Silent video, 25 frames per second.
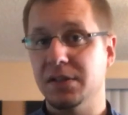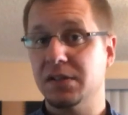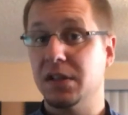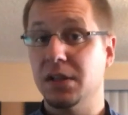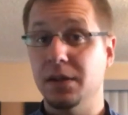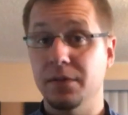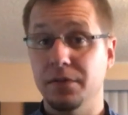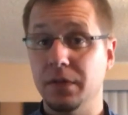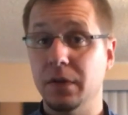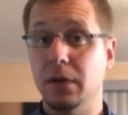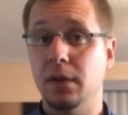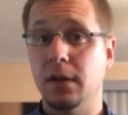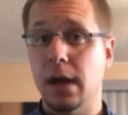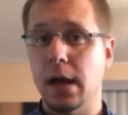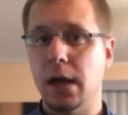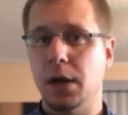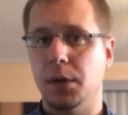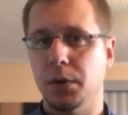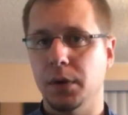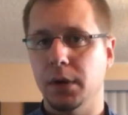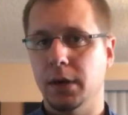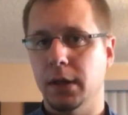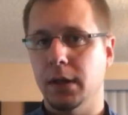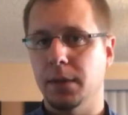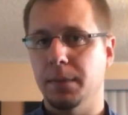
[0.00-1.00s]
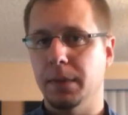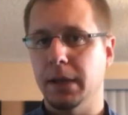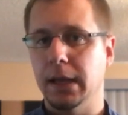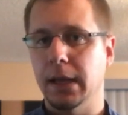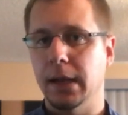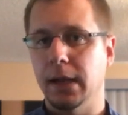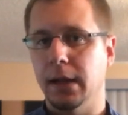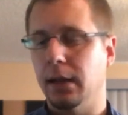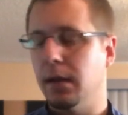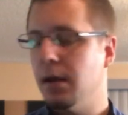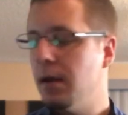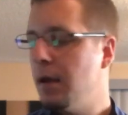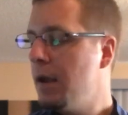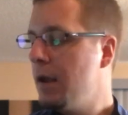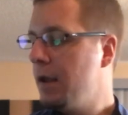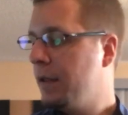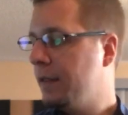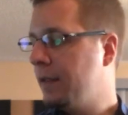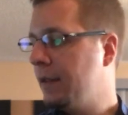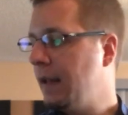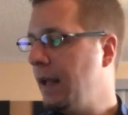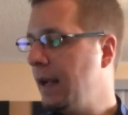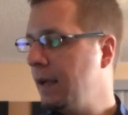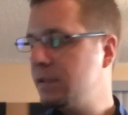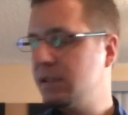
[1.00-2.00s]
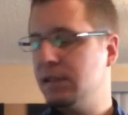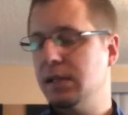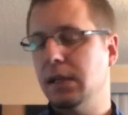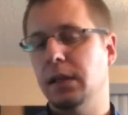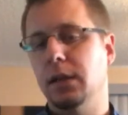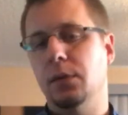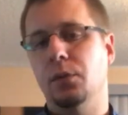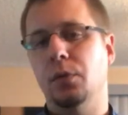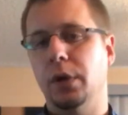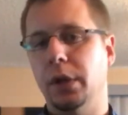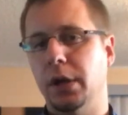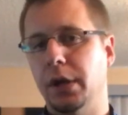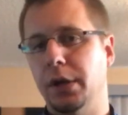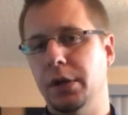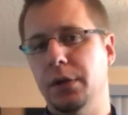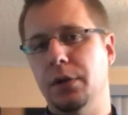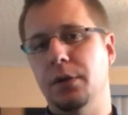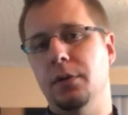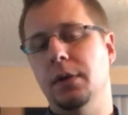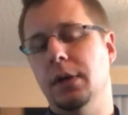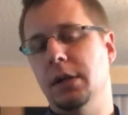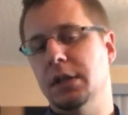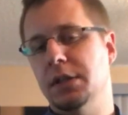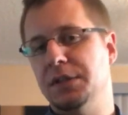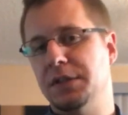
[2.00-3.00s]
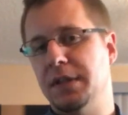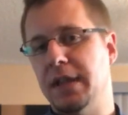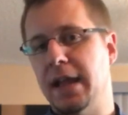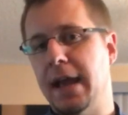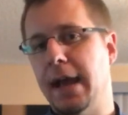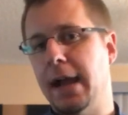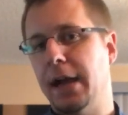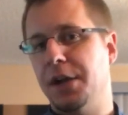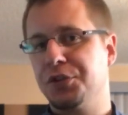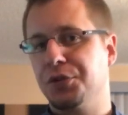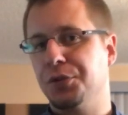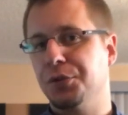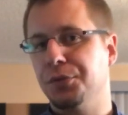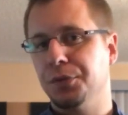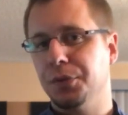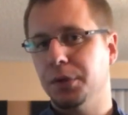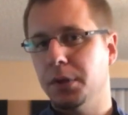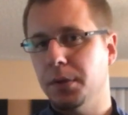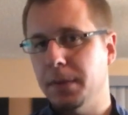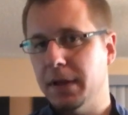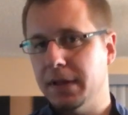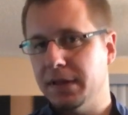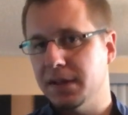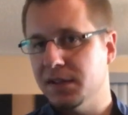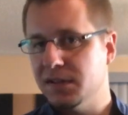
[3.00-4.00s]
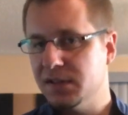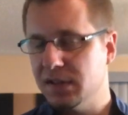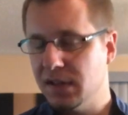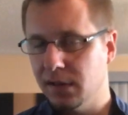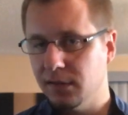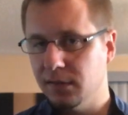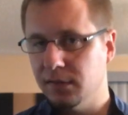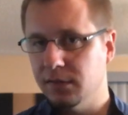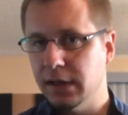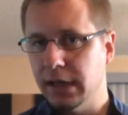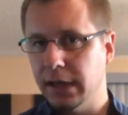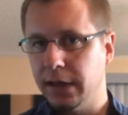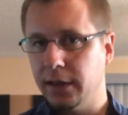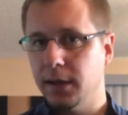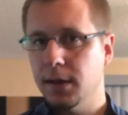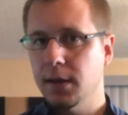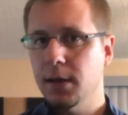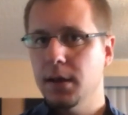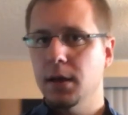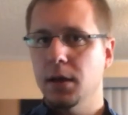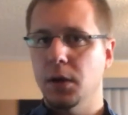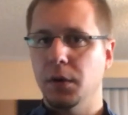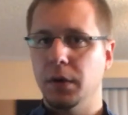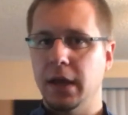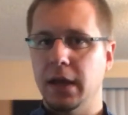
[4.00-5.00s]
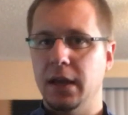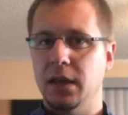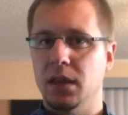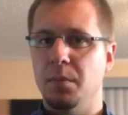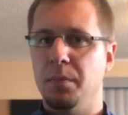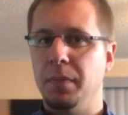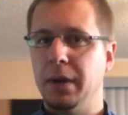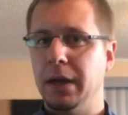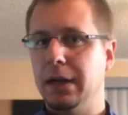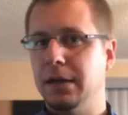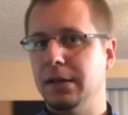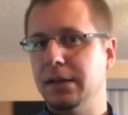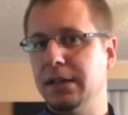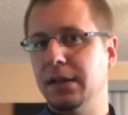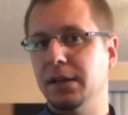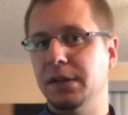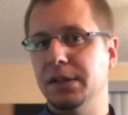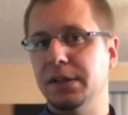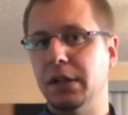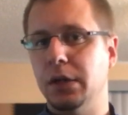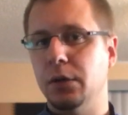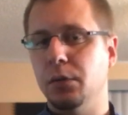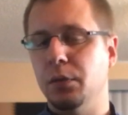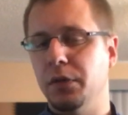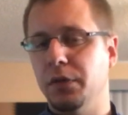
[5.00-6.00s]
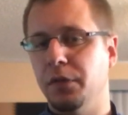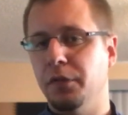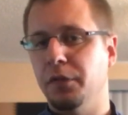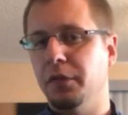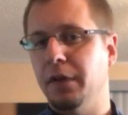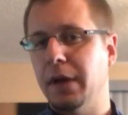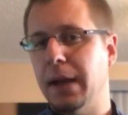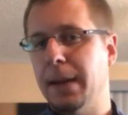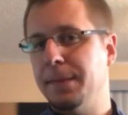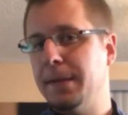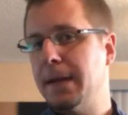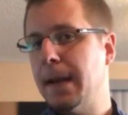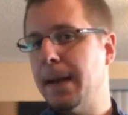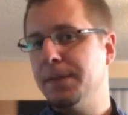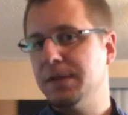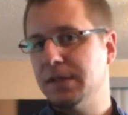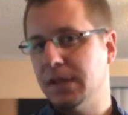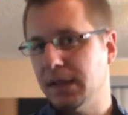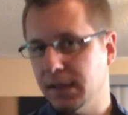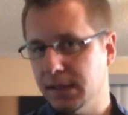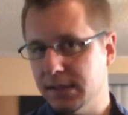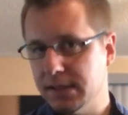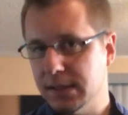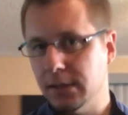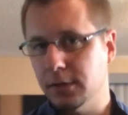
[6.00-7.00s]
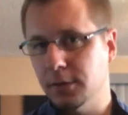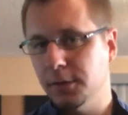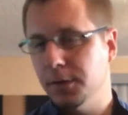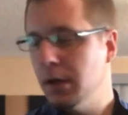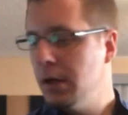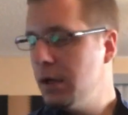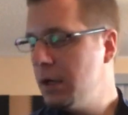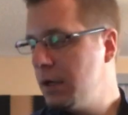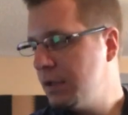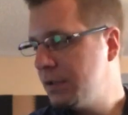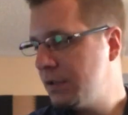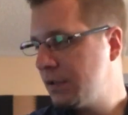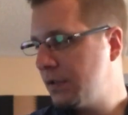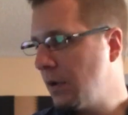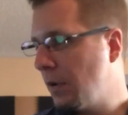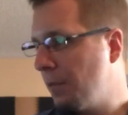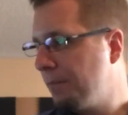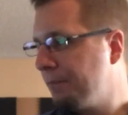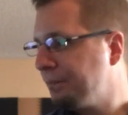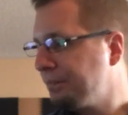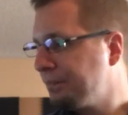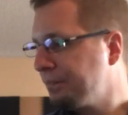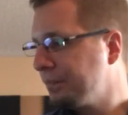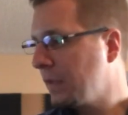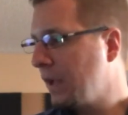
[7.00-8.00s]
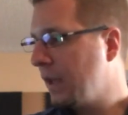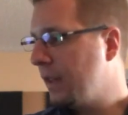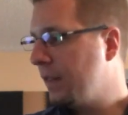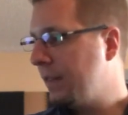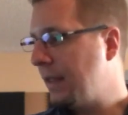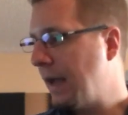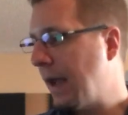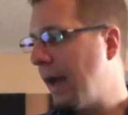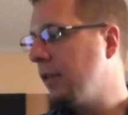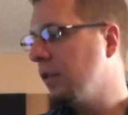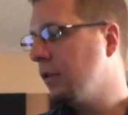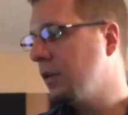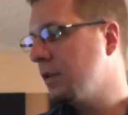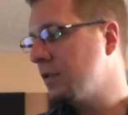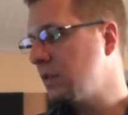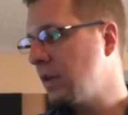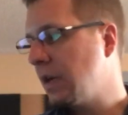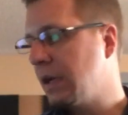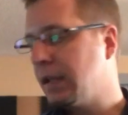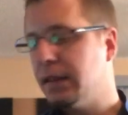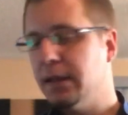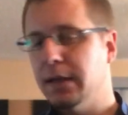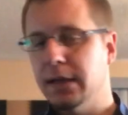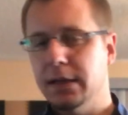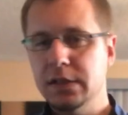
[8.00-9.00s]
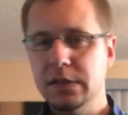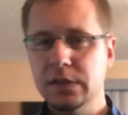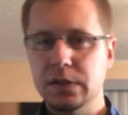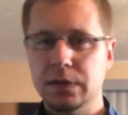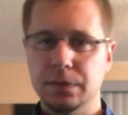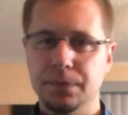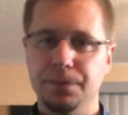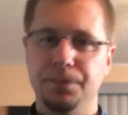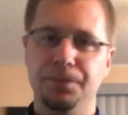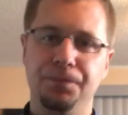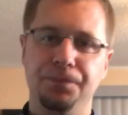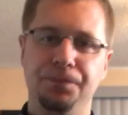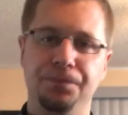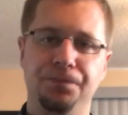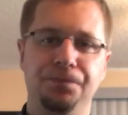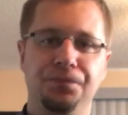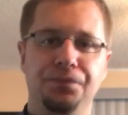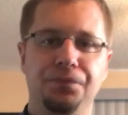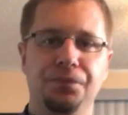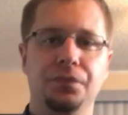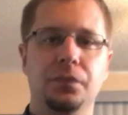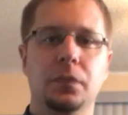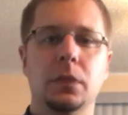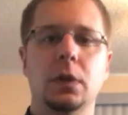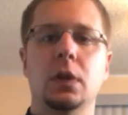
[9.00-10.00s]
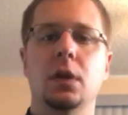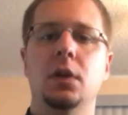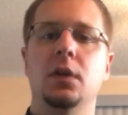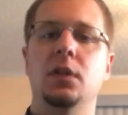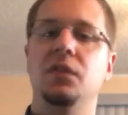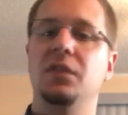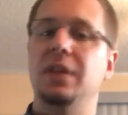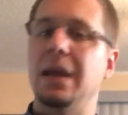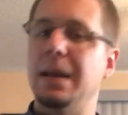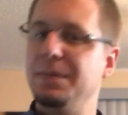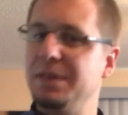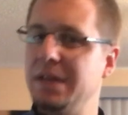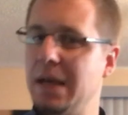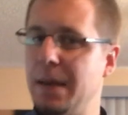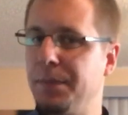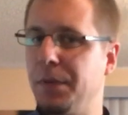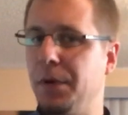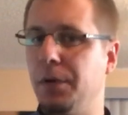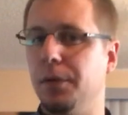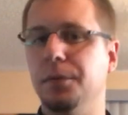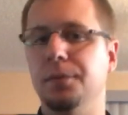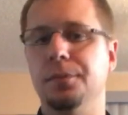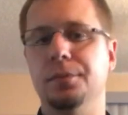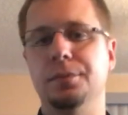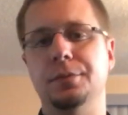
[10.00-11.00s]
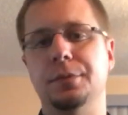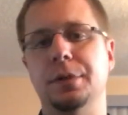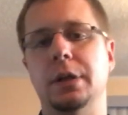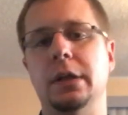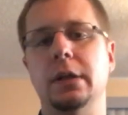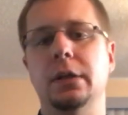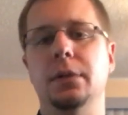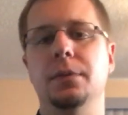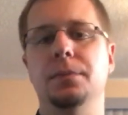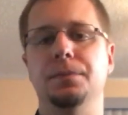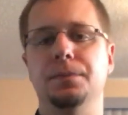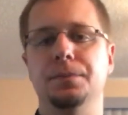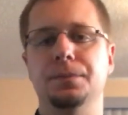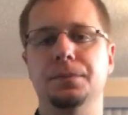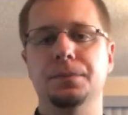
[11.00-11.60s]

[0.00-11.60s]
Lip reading: It's going to feel awkward in the beginning. The next thing that we're going to do is the actual rudiment that's in the lick. Okay? The paradiddle-diddle with the flam taps on the diddle. So that looks like this. Same tempo. Ready?